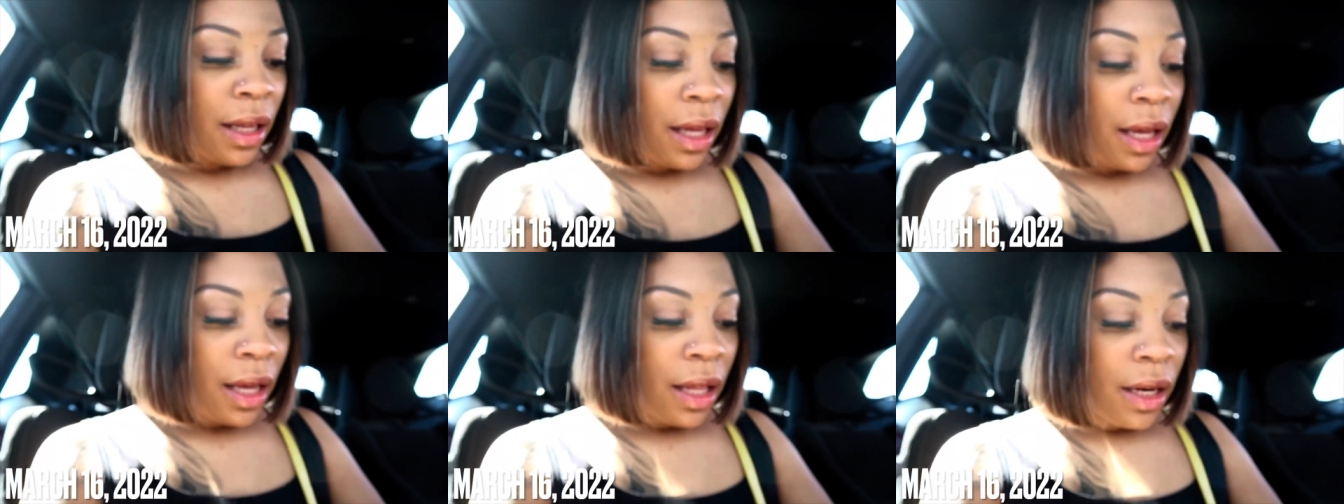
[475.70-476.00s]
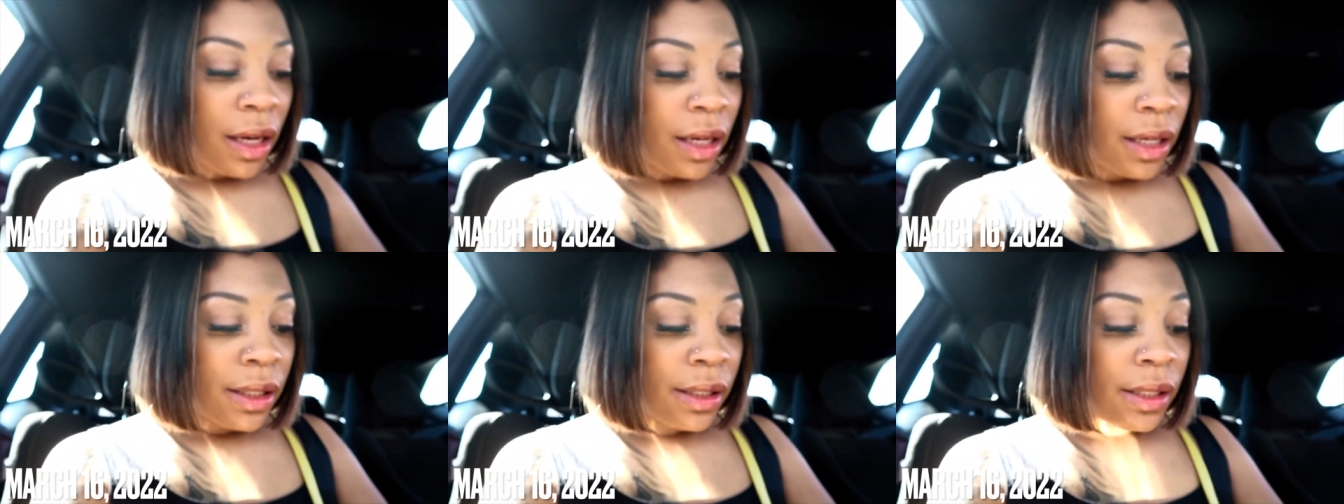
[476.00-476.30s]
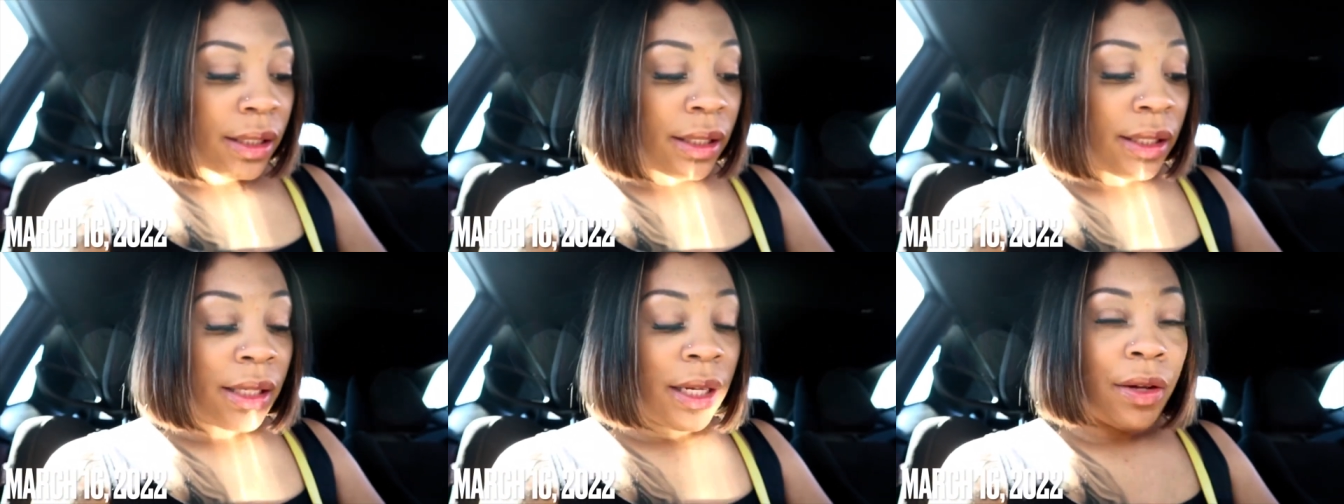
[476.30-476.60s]
It is
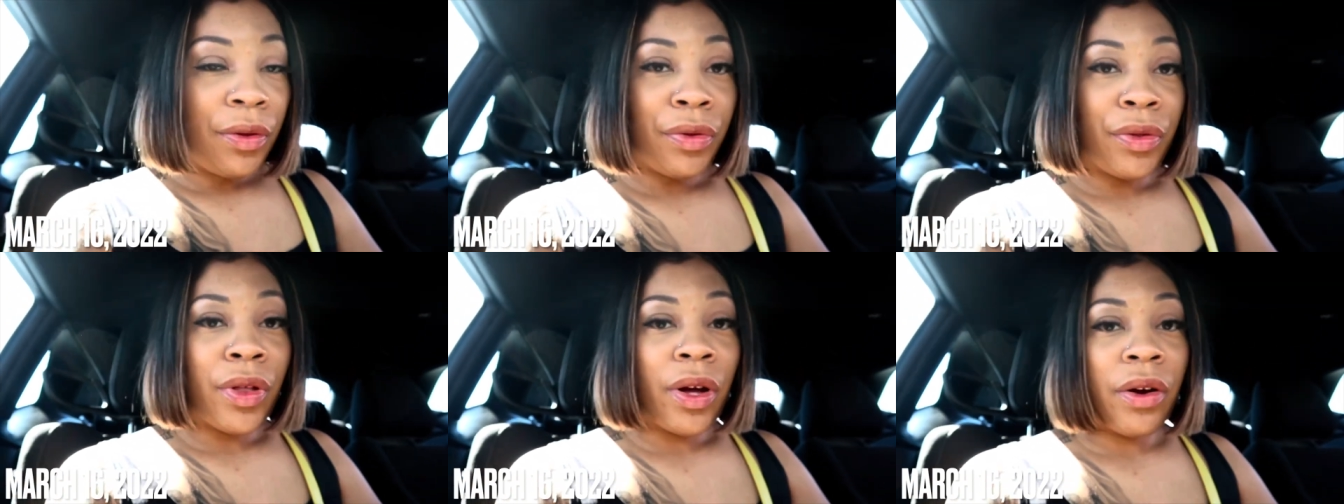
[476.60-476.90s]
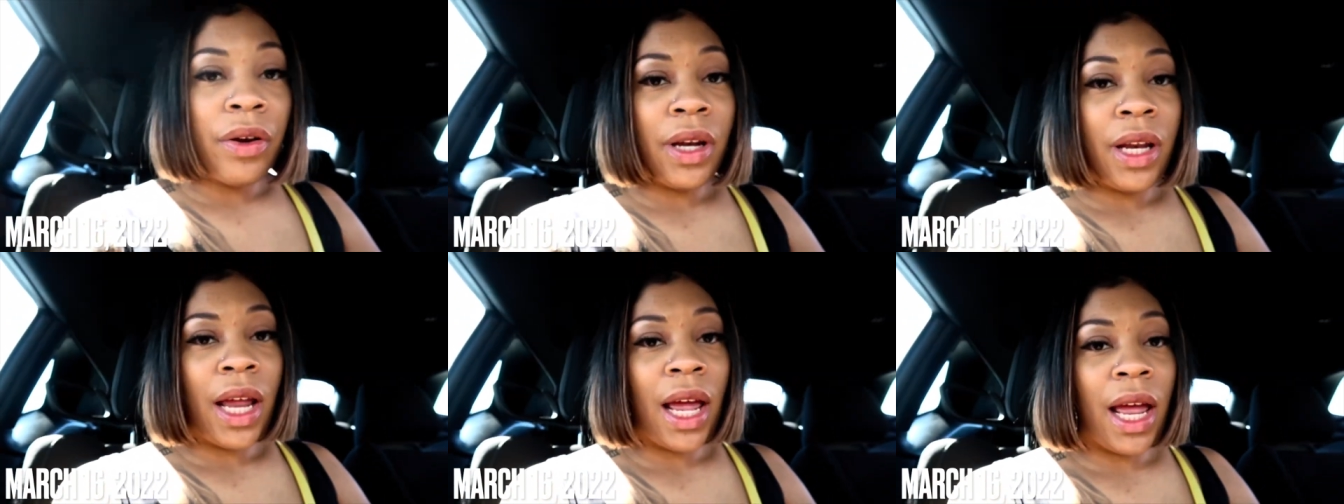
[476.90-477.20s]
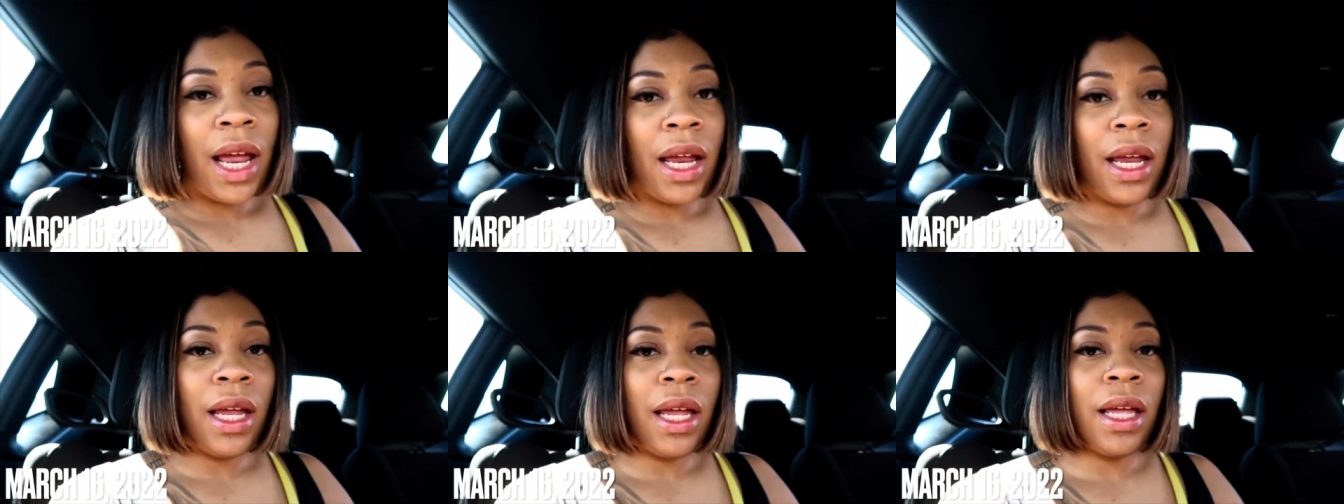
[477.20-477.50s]
10.30
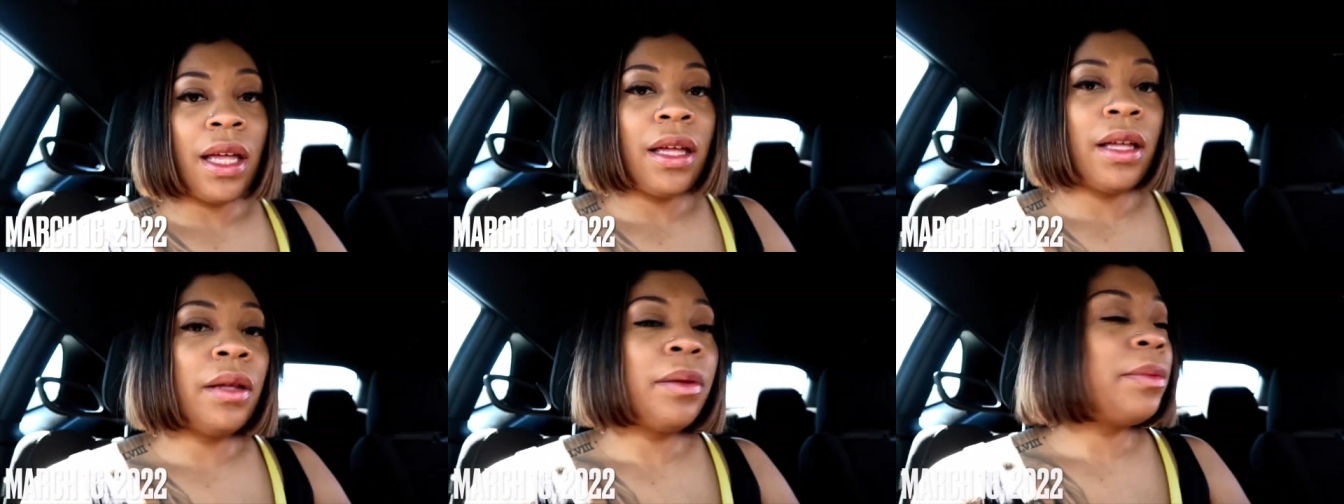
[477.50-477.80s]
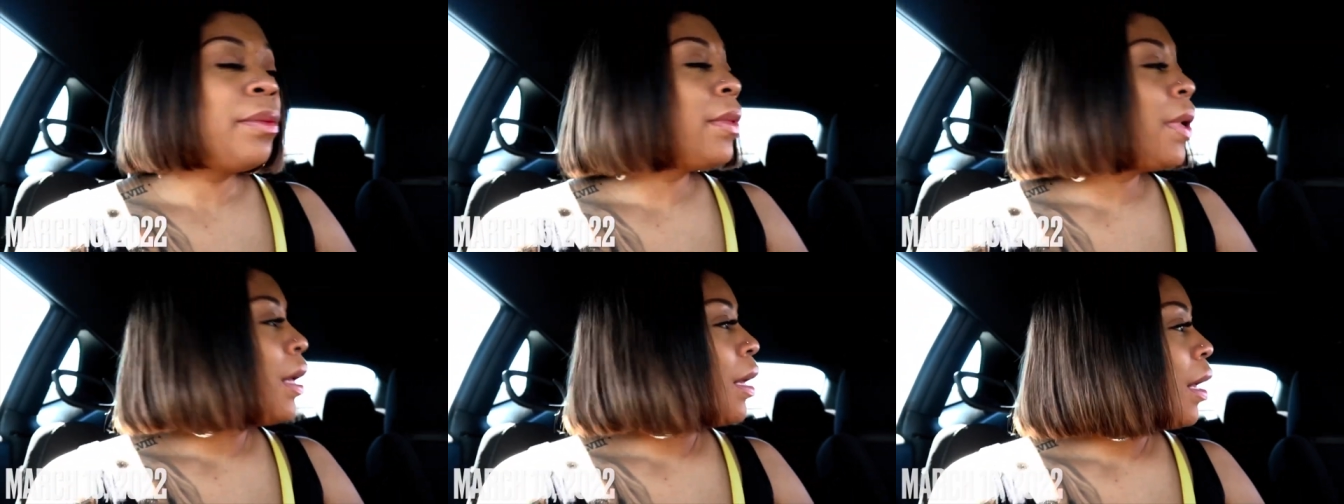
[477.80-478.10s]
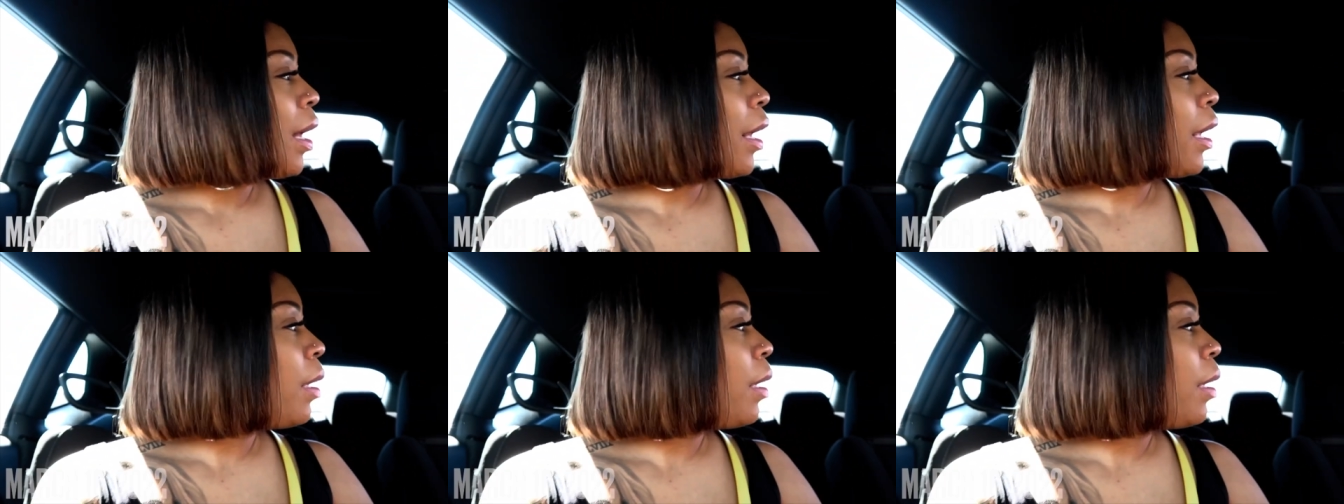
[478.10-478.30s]
a.m. I